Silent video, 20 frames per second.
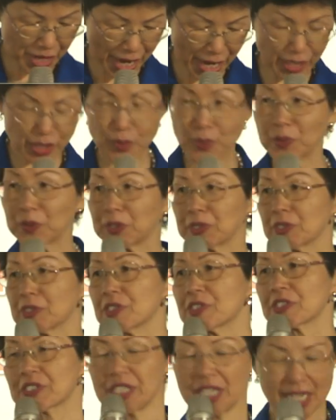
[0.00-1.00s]

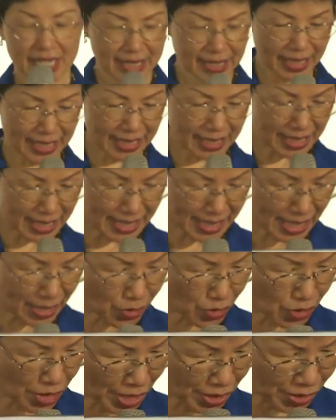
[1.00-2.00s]
experts, ladies
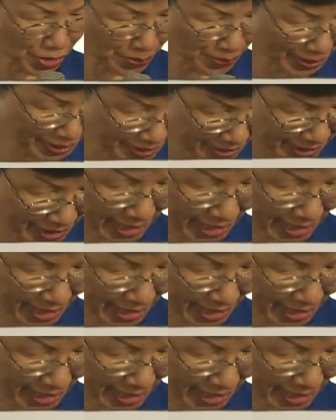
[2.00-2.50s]
and gentlemen,